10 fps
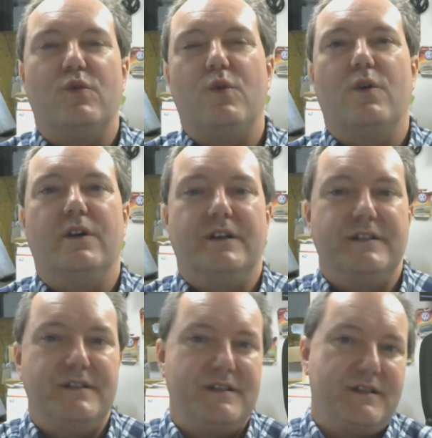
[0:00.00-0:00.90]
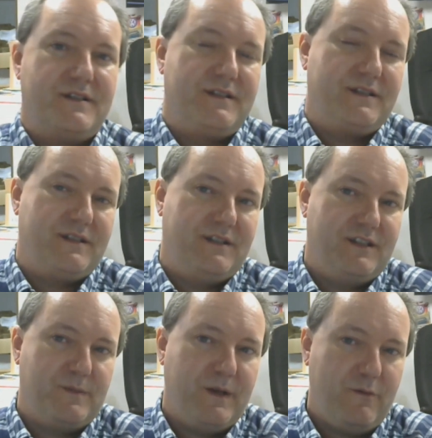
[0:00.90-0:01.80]
towards the
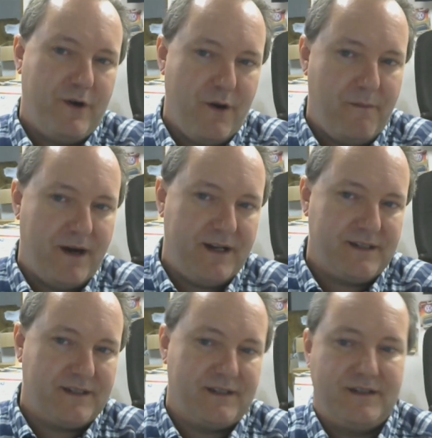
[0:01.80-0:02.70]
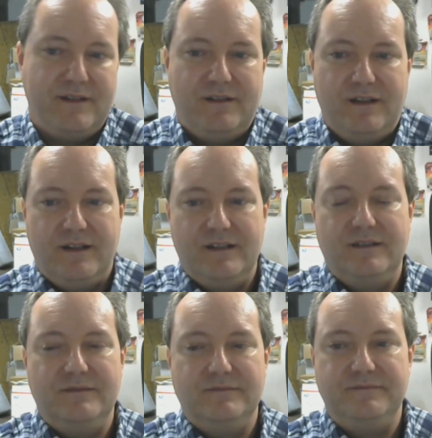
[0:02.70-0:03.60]
split window bus
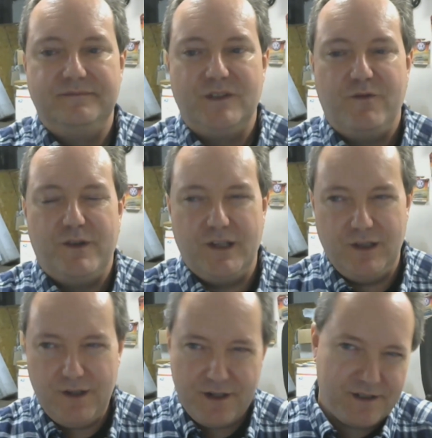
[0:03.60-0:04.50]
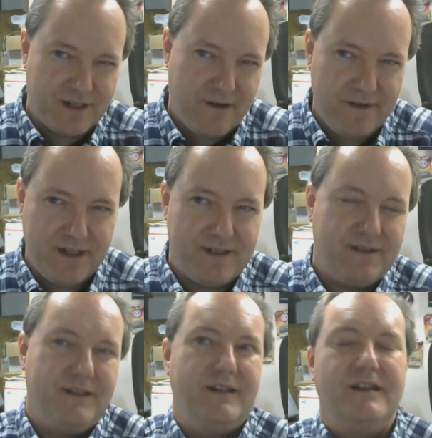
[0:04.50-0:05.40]
for the looks of
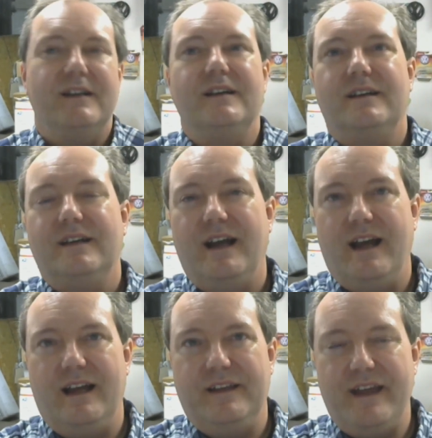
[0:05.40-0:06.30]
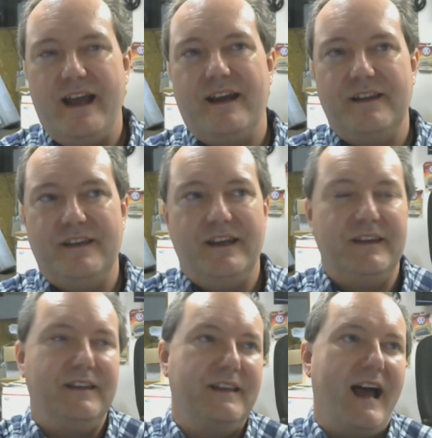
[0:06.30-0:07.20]
it and that kind of thing.
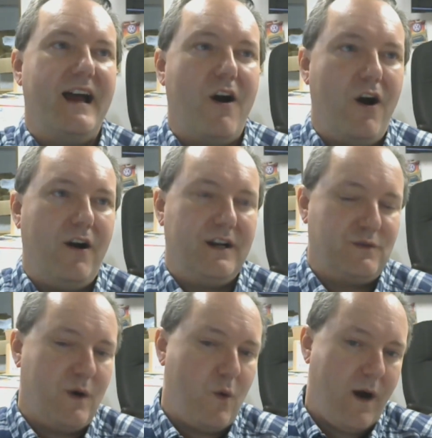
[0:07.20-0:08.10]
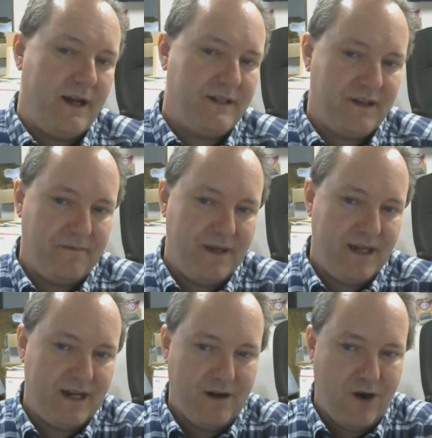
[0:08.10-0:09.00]
And then that art is what winds up
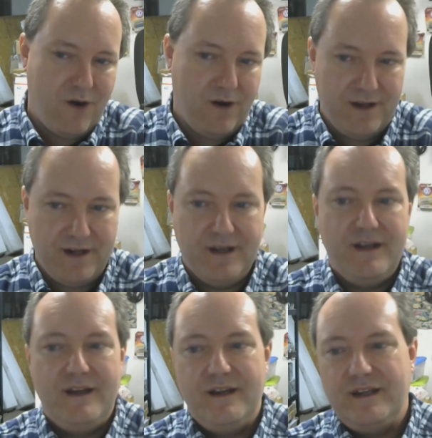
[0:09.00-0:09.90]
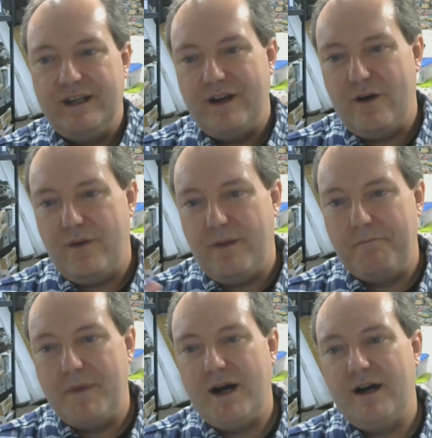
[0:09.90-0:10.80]
big on, you know, the
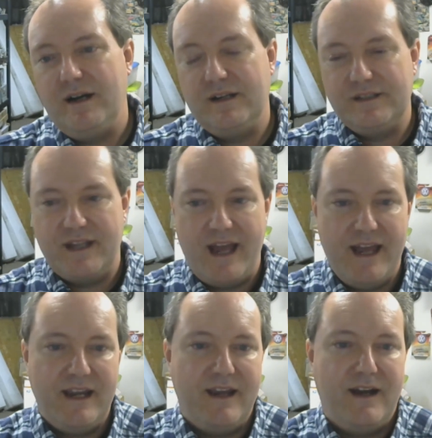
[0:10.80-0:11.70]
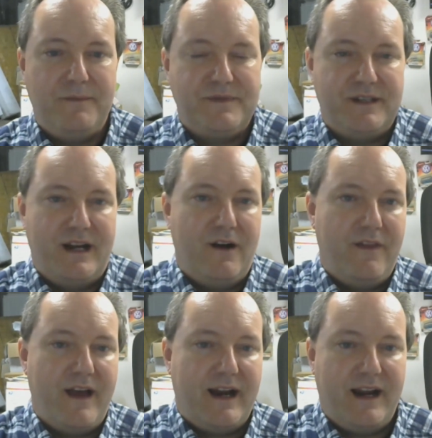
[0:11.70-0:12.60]
mugs, the egg cups, and all
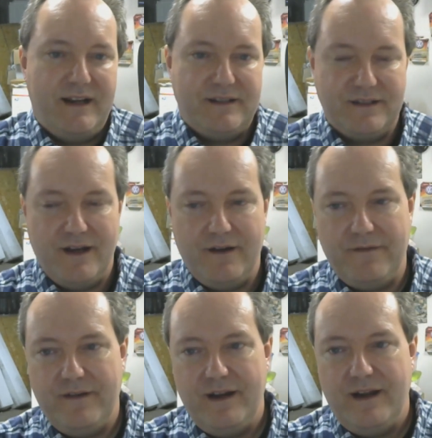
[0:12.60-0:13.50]
that kind of stuff